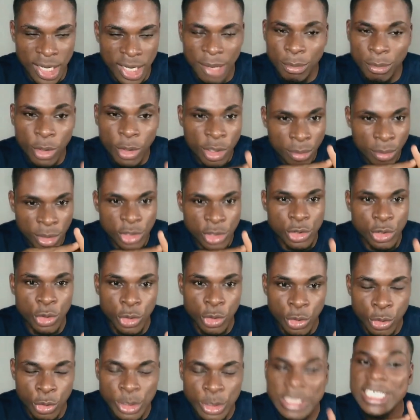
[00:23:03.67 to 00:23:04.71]
I'm going to be
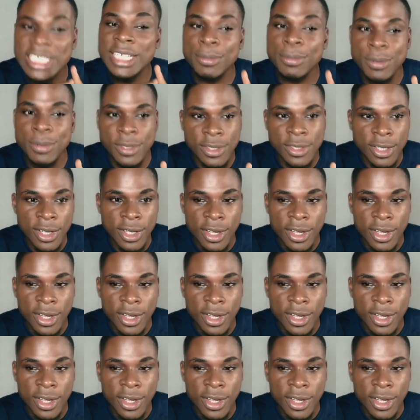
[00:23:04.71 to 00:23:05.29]
showing you tips,